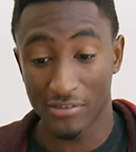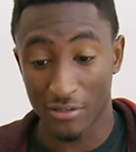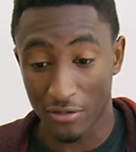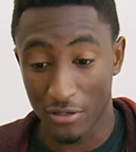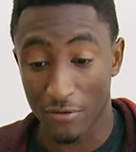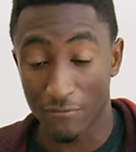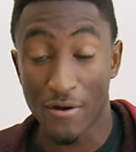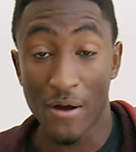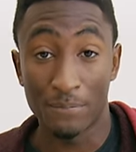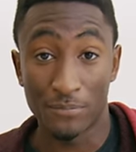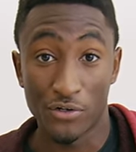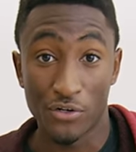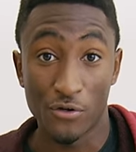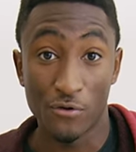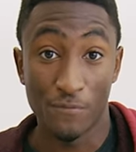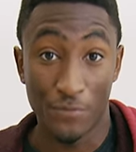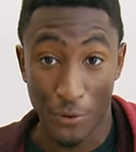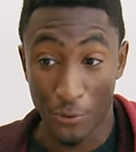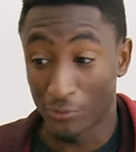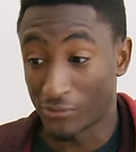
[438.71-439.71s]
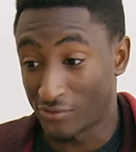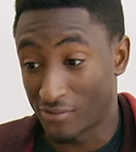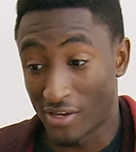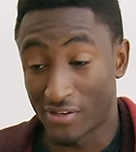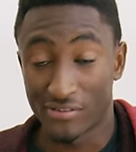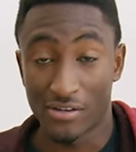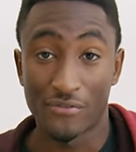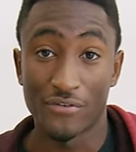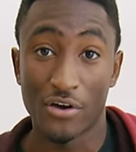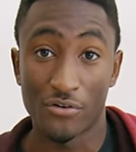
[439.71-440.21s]
to live up to those
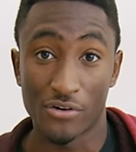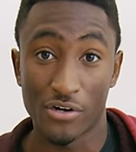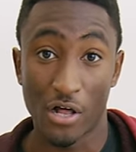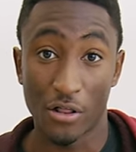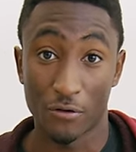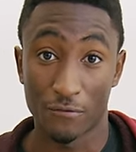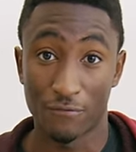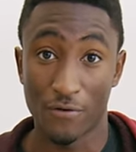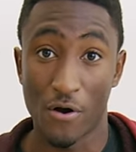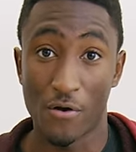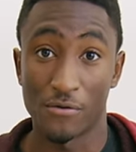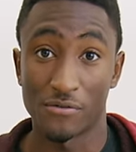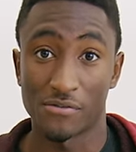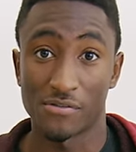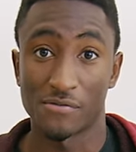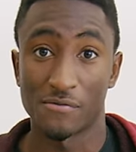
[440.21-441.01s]
$600–$700 phones.